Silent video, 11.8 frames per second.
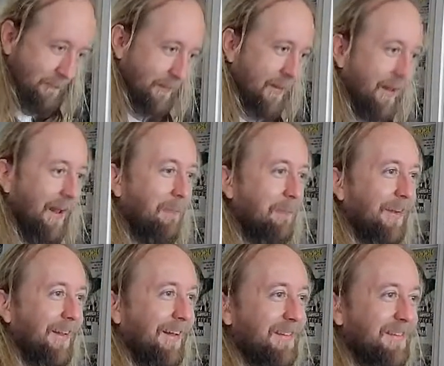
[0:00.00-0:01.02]
Yeah, now
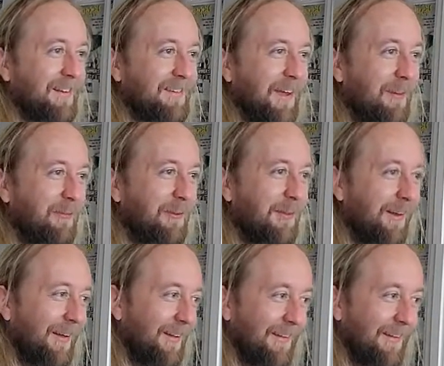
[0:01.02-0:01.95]
putting like a 6/8 feel on it.